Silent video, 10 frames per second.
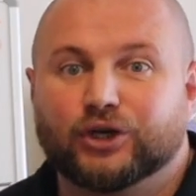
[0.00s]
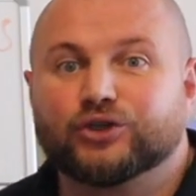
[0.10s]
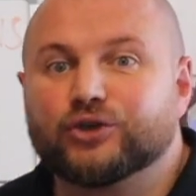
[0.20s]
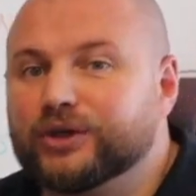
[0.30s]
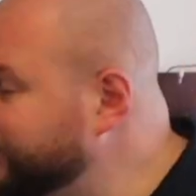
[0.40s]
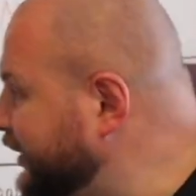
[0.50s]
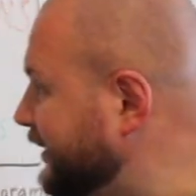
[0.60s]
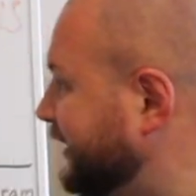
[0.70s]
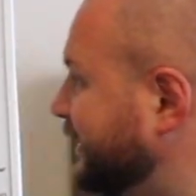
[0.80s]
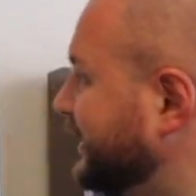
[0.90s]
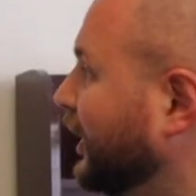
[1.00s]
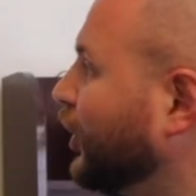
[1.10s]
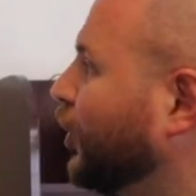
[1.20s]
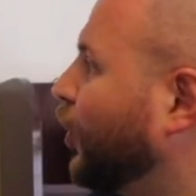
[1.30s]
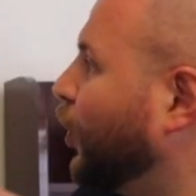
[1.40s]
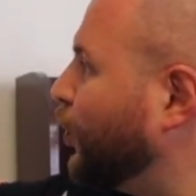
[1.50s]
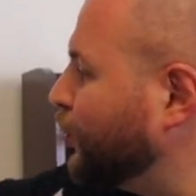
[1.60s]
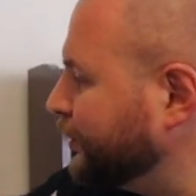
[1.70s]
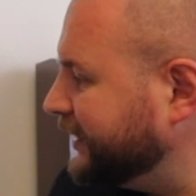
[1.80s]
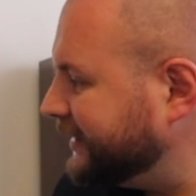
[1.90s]
So as you can see,
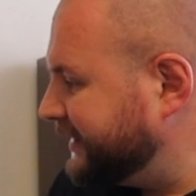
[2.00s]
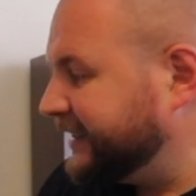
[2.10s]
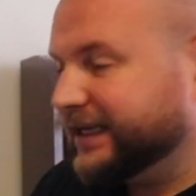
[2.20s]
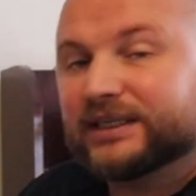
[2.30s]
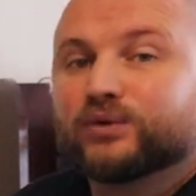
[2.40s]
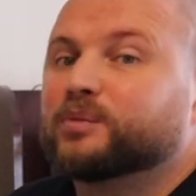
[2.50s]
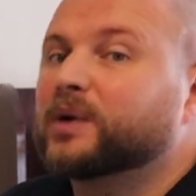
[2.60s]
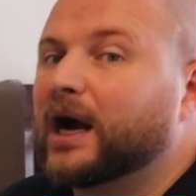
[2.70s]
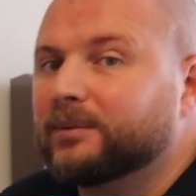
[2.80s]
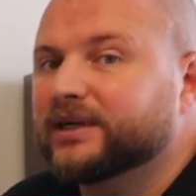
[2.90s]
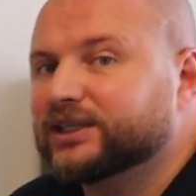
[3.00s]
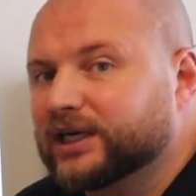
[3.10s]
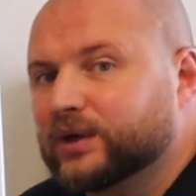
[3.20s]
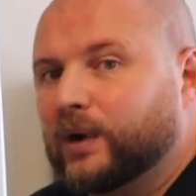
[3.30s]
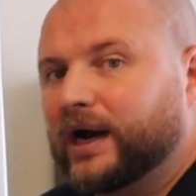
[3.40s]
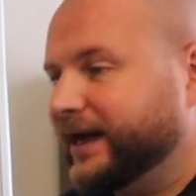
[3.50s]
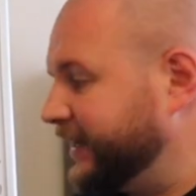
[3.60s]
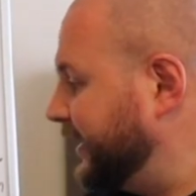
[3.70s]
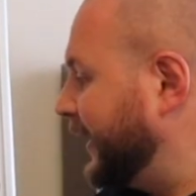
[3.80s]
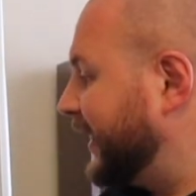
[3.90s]
all these things will probably
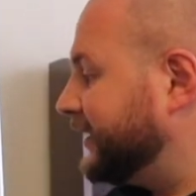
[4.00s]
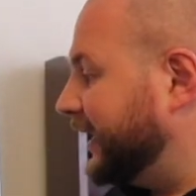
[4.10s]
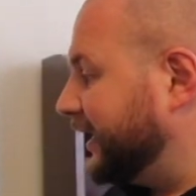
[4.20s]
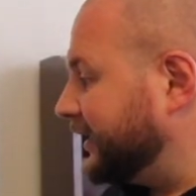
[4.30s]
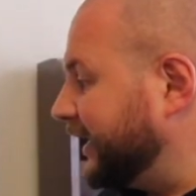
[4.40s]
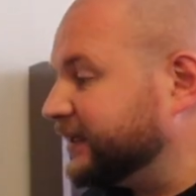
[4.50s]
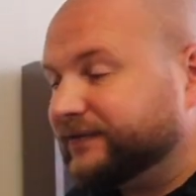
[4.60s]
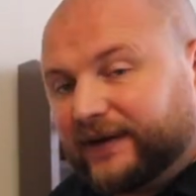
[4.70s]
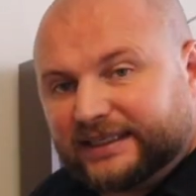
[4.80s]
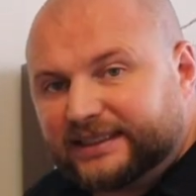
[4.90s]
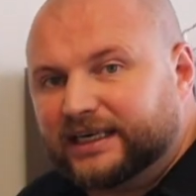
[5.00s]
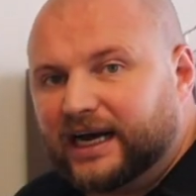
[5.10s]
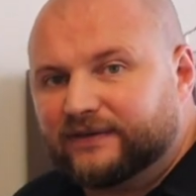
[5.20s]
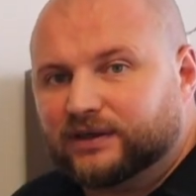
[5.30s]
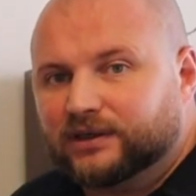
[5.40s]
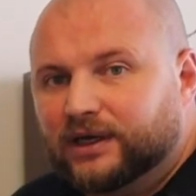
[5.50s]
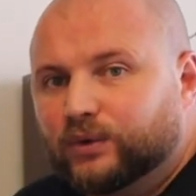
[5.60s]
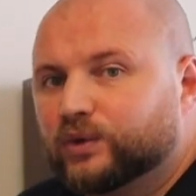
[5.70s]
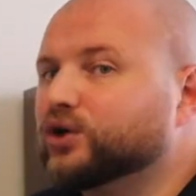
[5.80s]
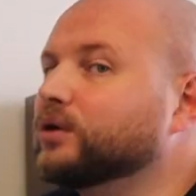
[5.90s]
require that an advanced level,
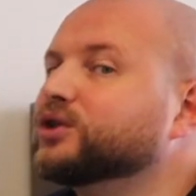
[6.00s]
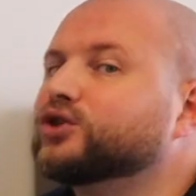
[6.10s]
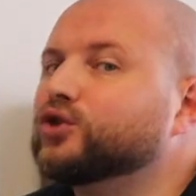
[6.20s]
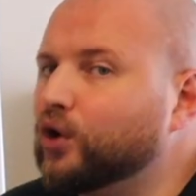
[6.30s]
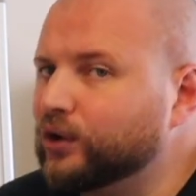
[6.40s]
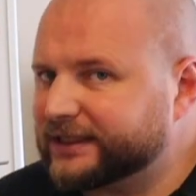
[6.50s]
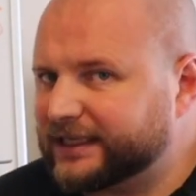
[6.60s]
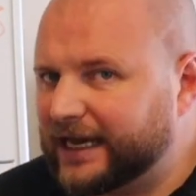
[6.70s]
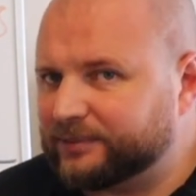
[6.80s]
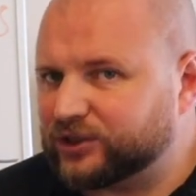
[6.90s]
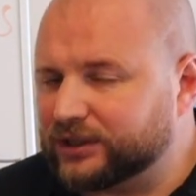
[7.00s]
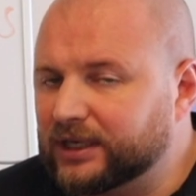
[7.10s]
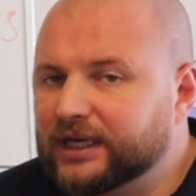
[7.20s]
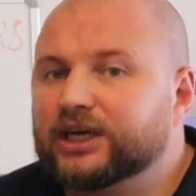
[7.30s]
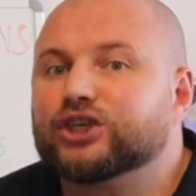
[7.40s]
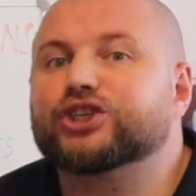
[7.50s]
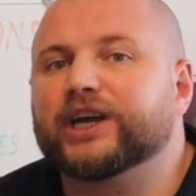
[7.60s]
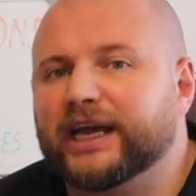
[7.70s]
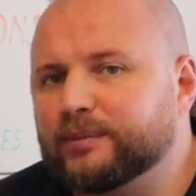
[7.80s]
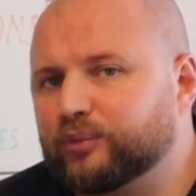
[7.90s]
with almost no exception,
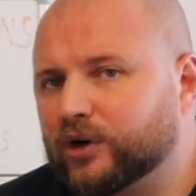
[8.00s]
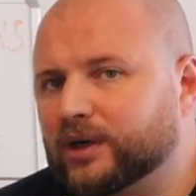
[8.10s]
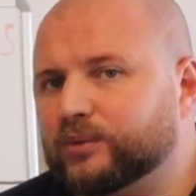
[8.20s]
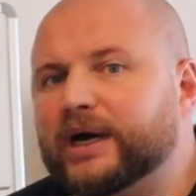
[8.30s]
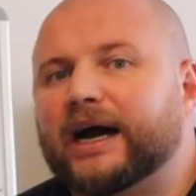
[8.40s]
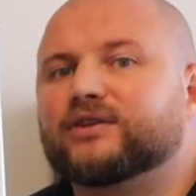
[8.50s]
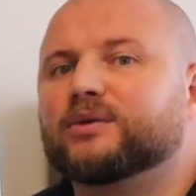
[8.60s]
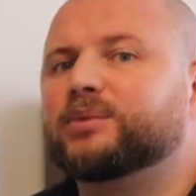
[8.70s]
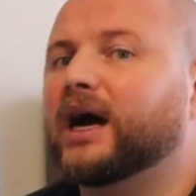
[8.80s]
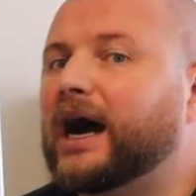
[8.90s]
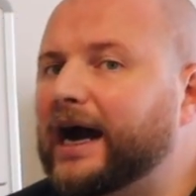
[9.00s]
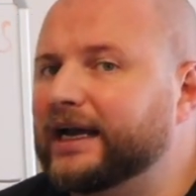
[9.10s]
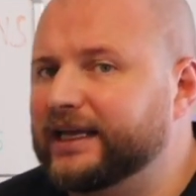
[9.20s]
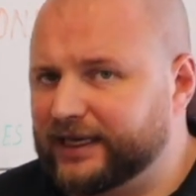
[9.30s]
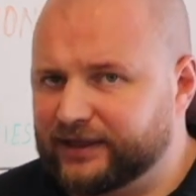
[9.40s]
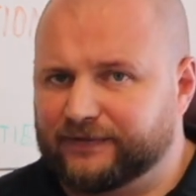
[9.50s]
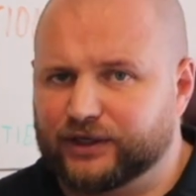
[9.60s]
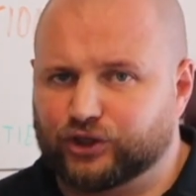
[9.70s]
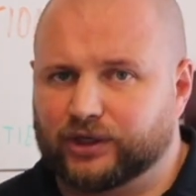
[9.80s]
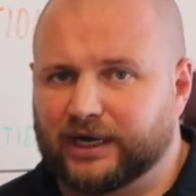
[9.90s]
training program will have to be highly
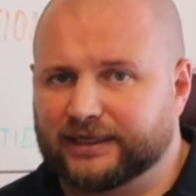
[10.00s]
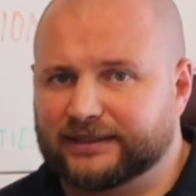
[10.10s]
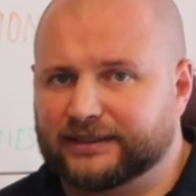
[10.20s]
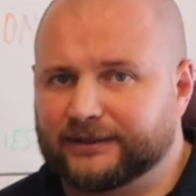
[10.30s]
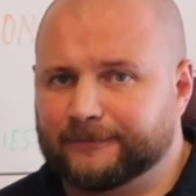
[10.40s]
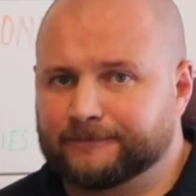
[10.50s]
individualized.